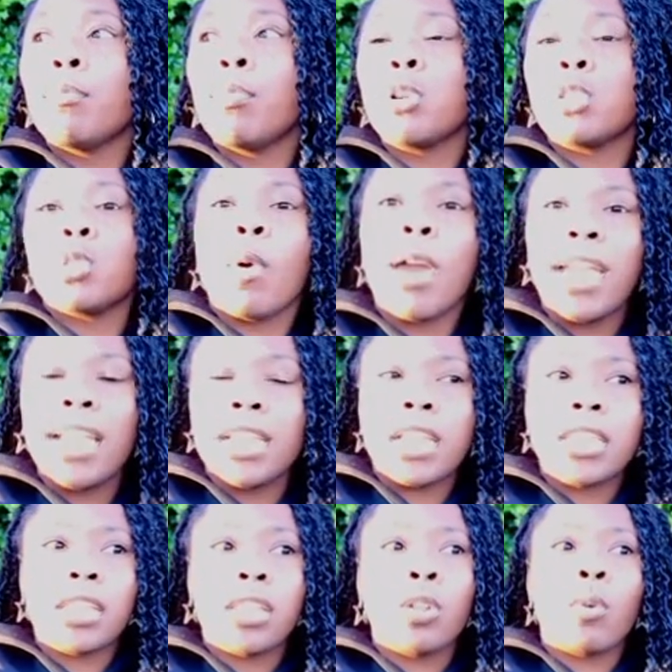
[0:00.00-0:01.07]
persuading
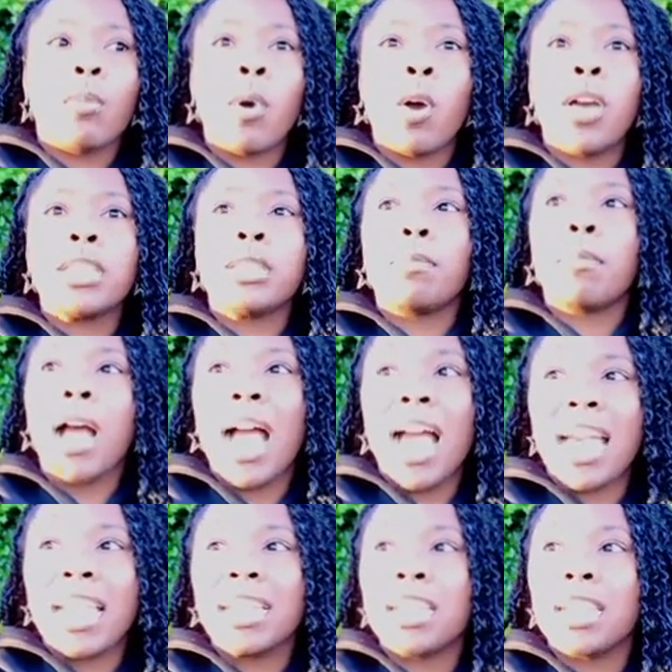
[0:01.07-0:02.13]
this little boy's
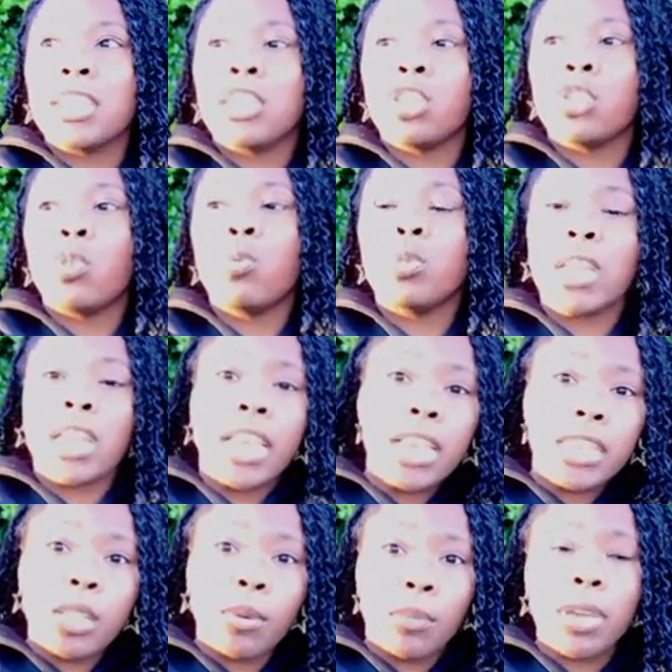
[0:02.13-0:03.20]
mind into using
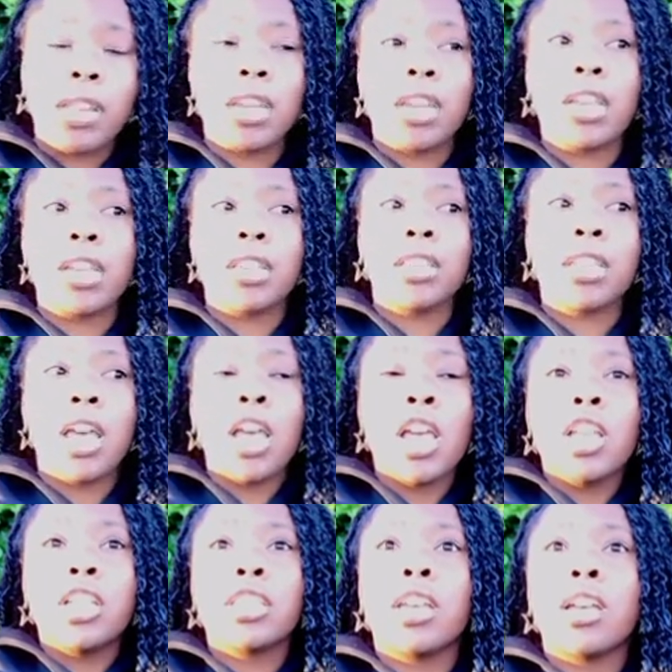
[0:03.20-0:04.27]
his abilities
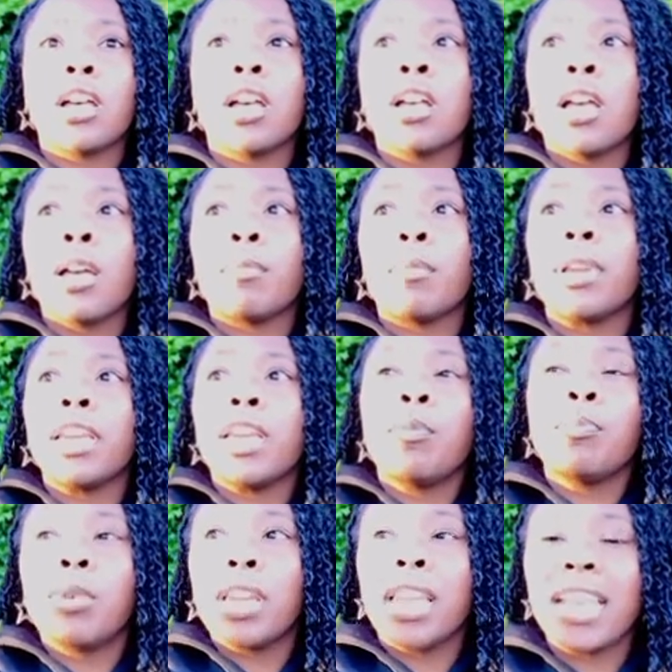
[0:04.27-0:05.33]
to
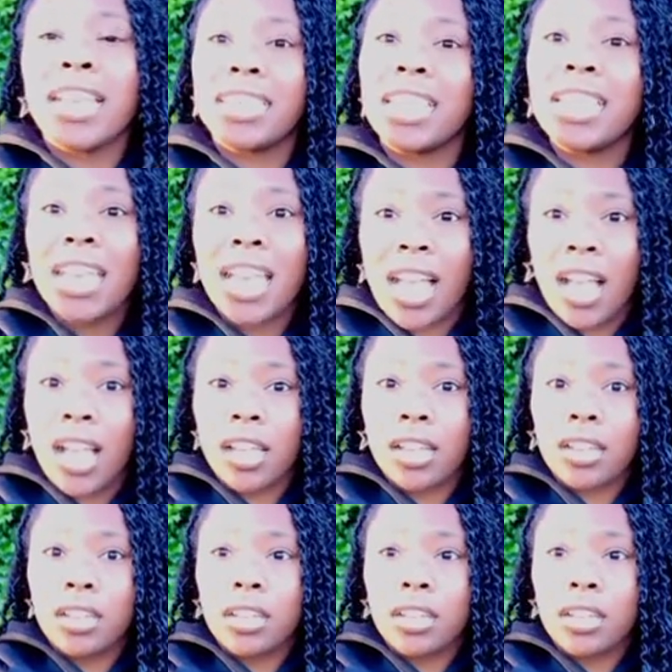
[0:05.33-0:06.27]
manipulate Dion.